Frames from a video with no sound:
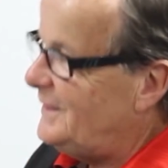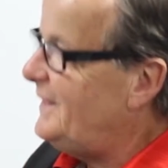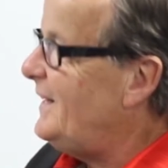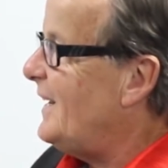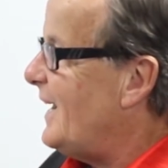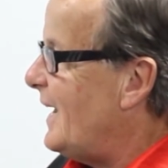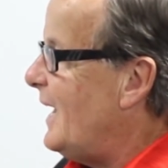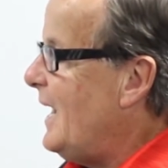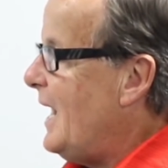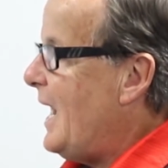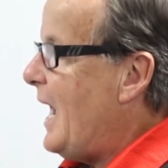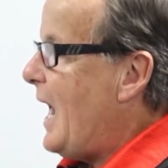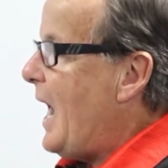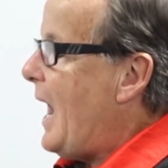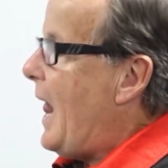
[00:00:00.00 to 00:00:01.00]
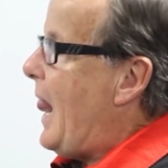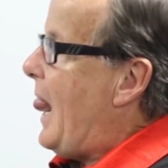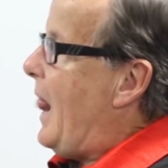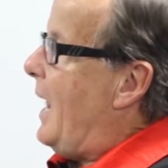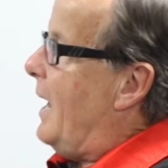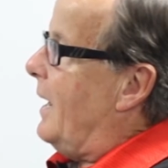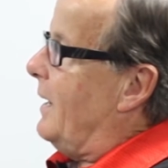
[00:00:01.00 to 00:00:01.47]
yeah,
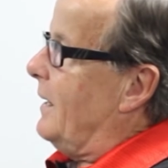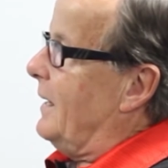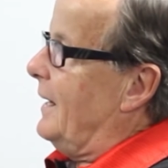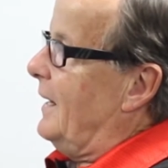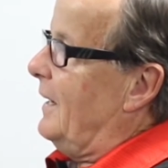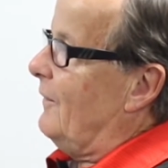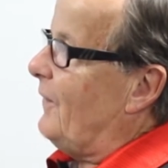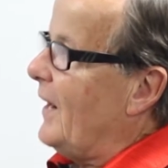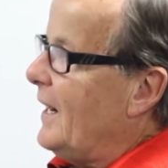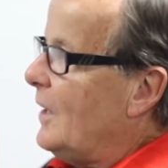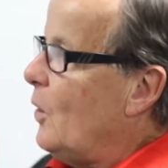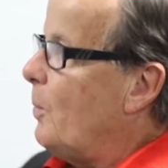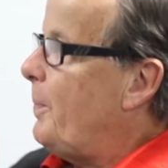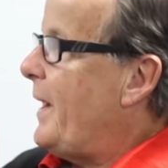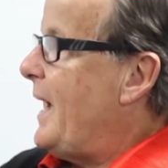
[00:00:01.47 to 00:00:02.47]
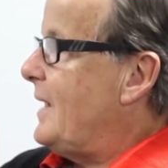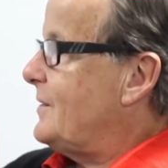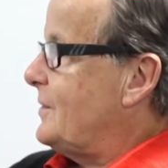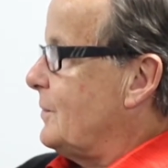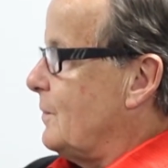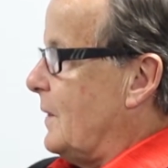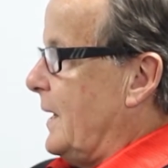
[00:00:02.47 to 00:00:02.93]
if I go
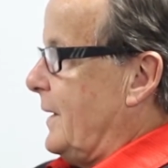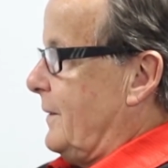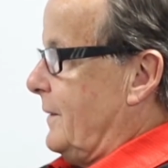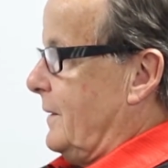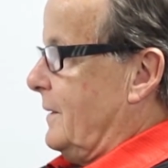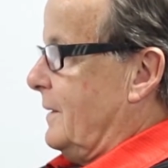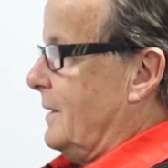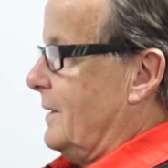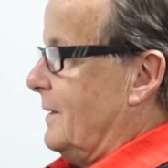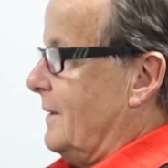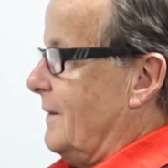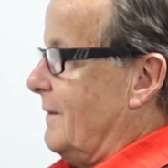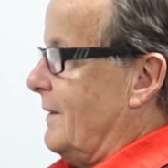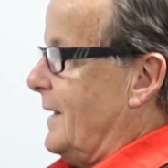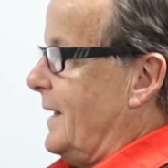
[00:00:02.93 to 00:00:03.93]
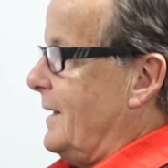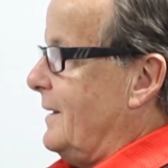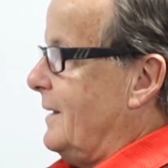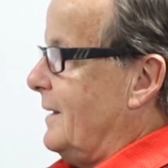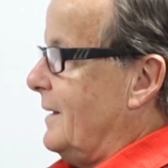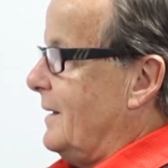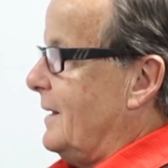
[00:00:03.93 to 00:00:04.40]
past a rider, right,
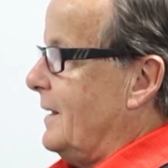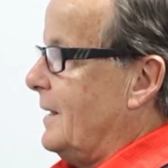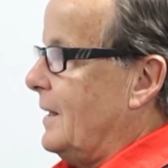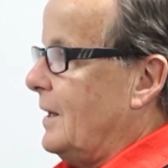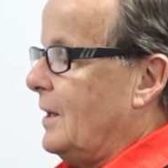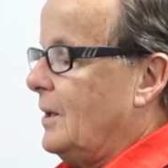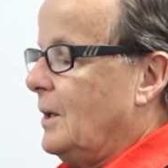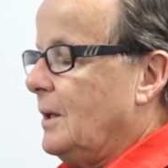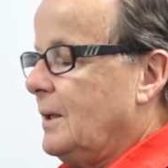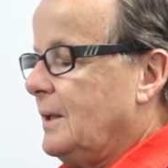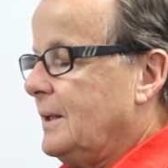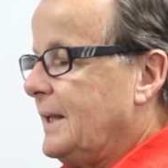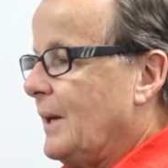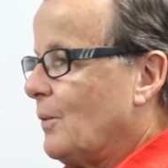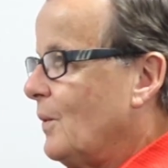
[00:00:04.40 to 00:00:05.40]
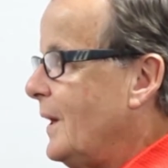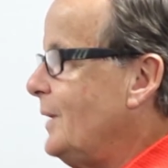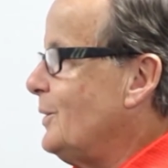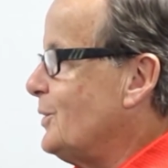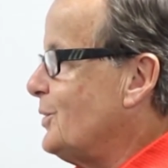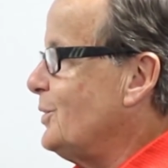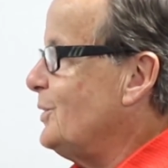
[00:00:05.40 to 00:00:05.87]
that
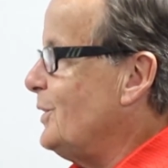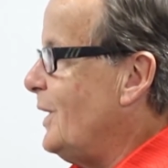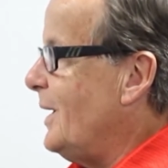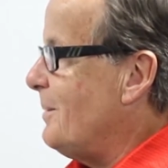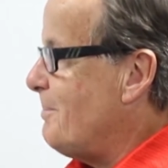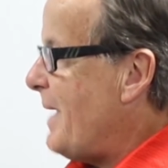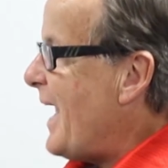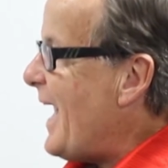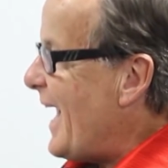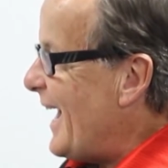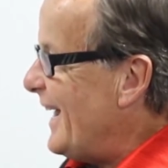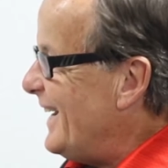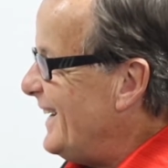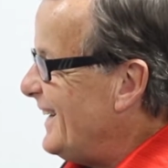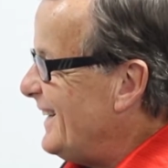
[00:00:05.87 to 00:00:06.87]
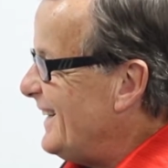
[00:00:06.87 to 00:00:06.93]
rider shouldn't get mad.